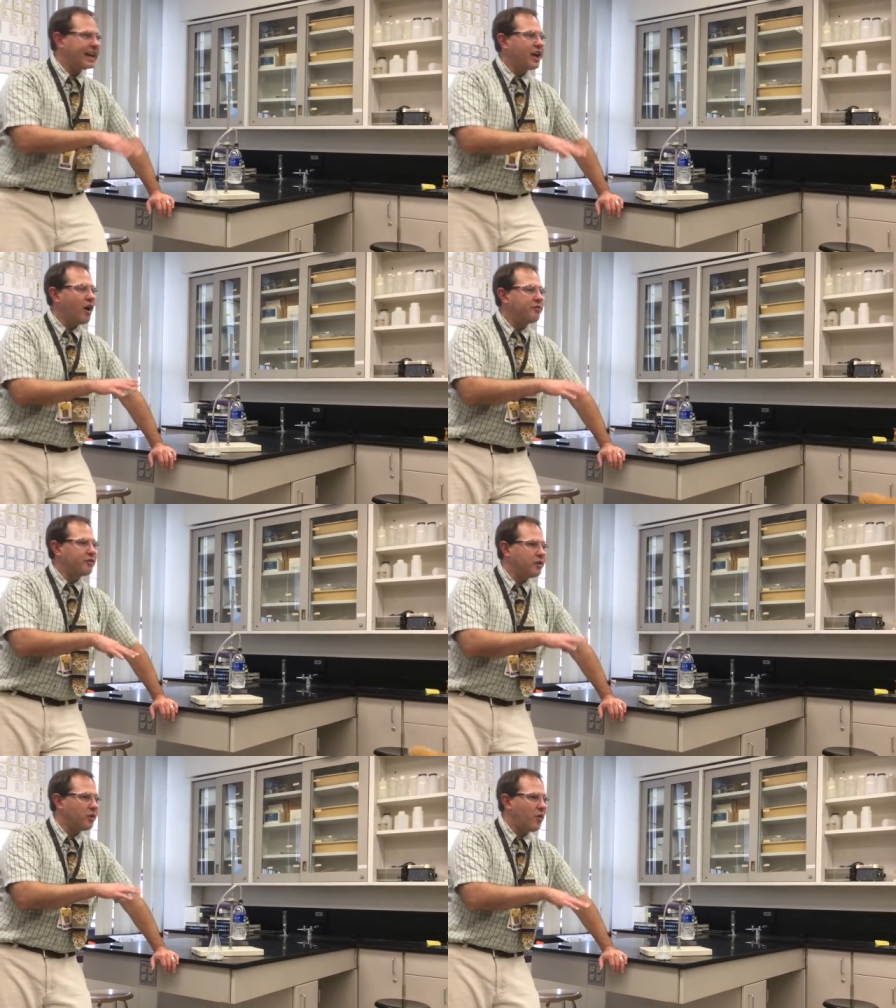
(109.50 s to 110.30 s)
it go
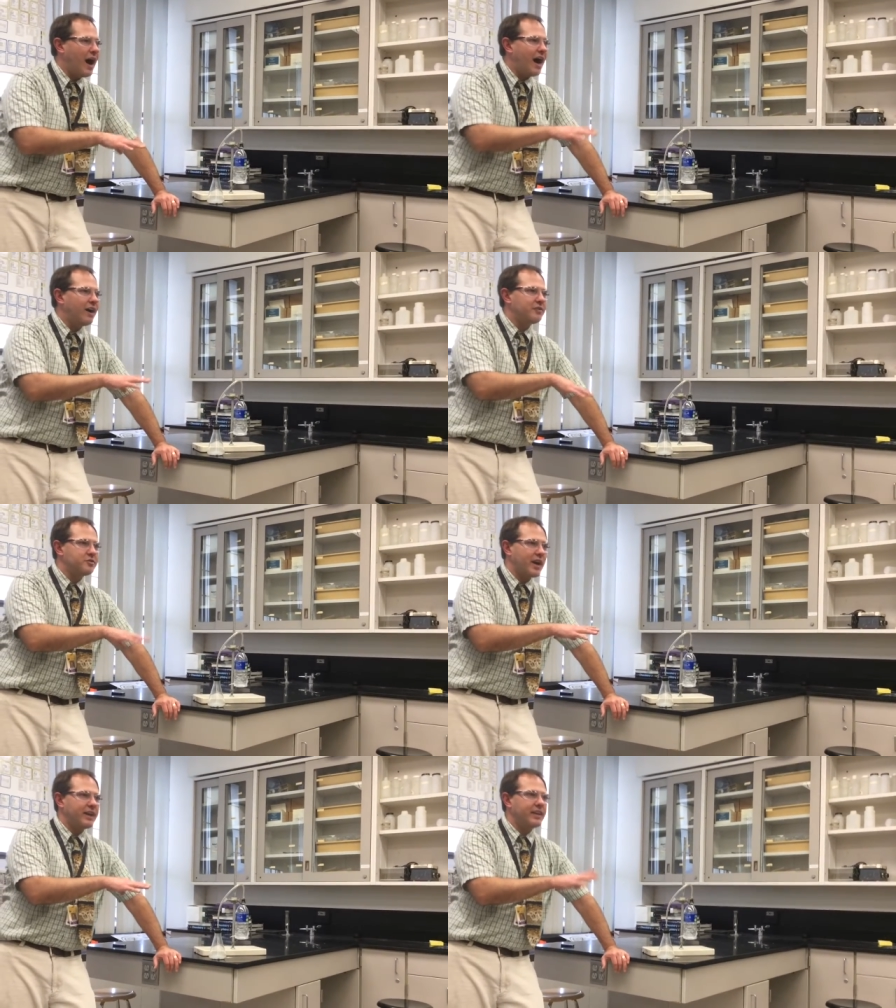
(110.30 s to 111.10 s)
for a little while,
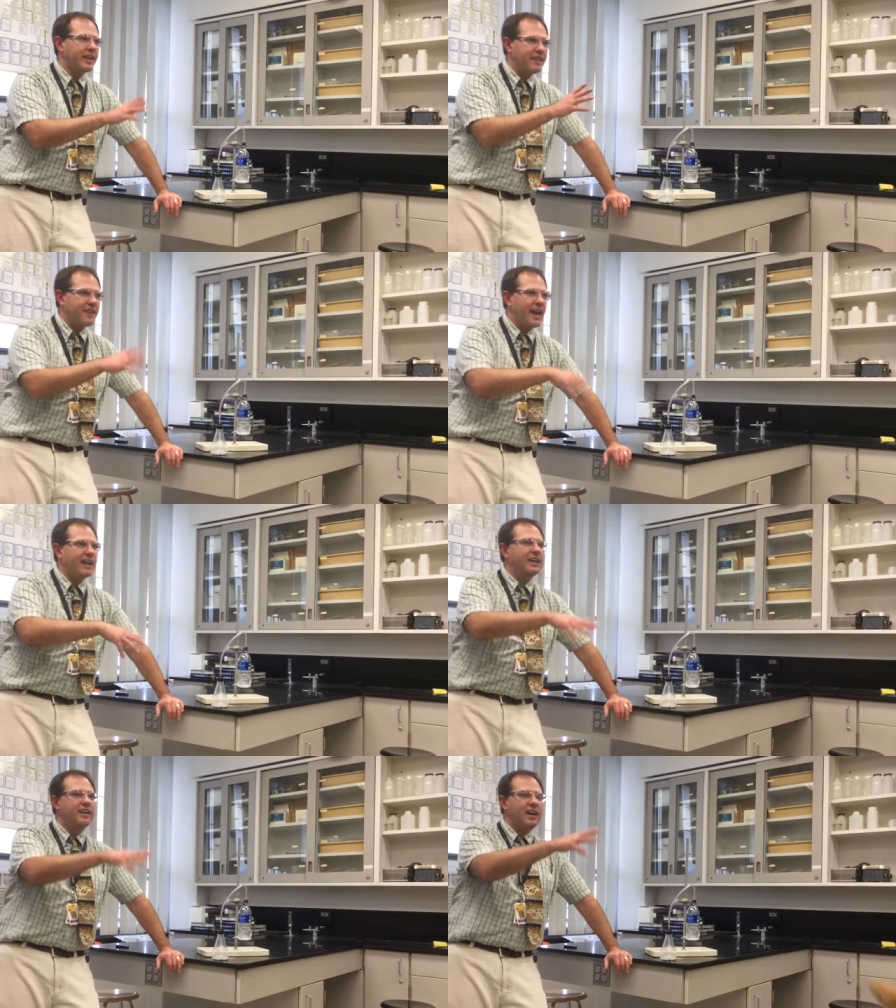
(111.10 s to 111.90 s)
try to get
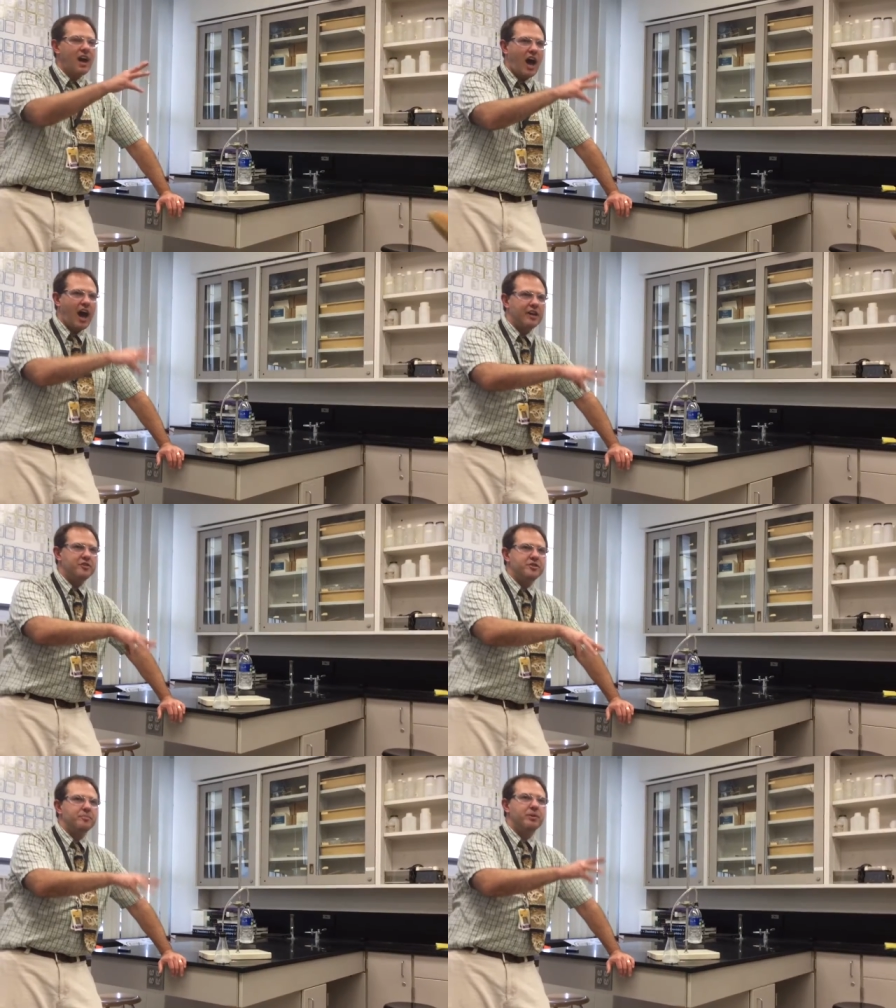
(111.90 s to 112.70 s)
that
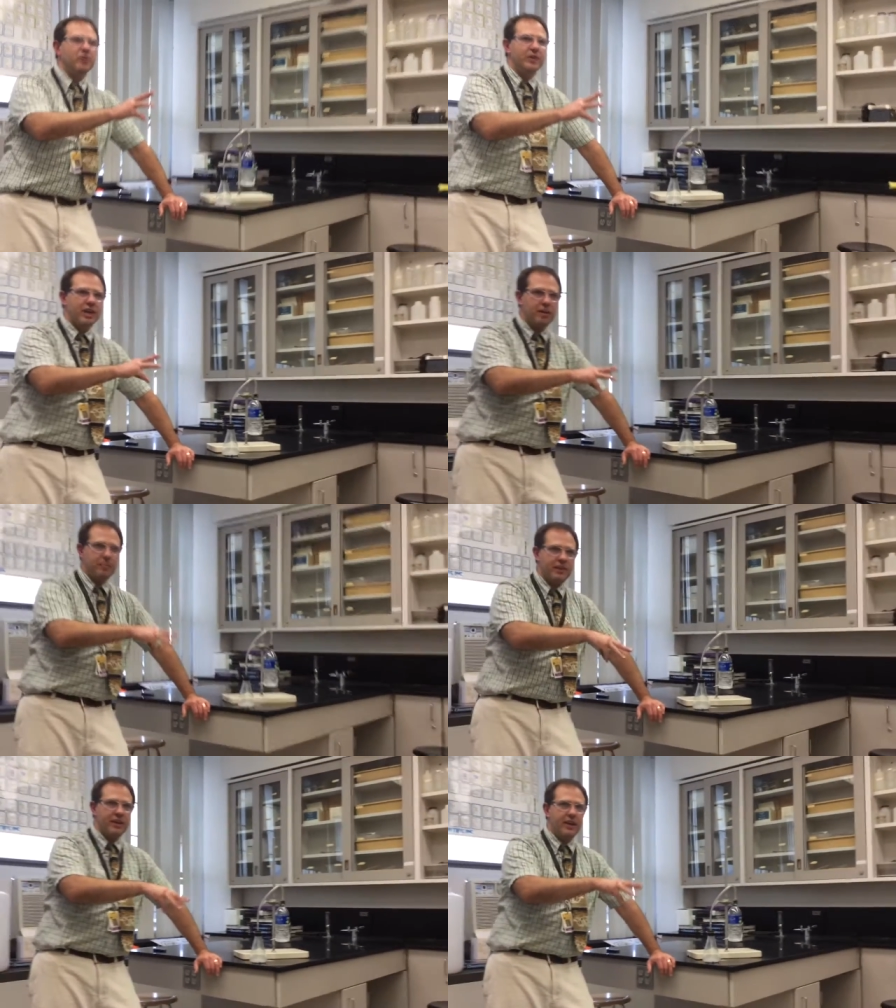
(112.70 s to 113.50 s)
hydrogen building up
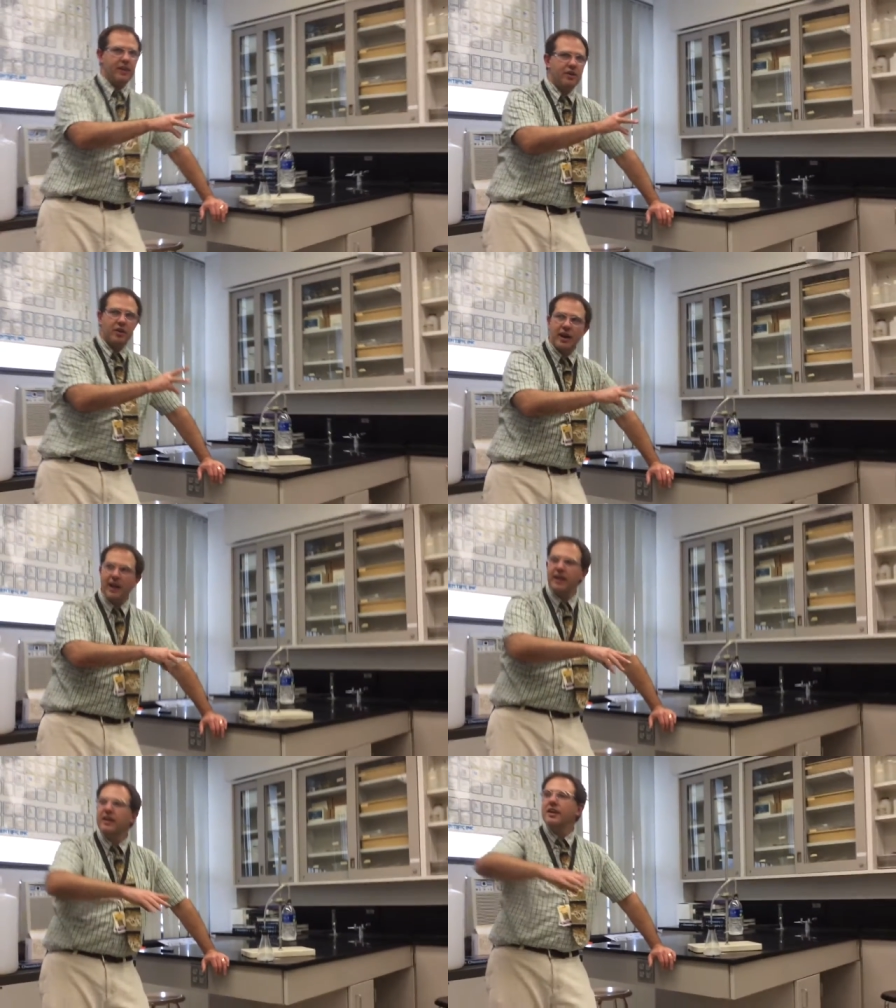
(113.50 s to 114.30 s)
in there. Okay?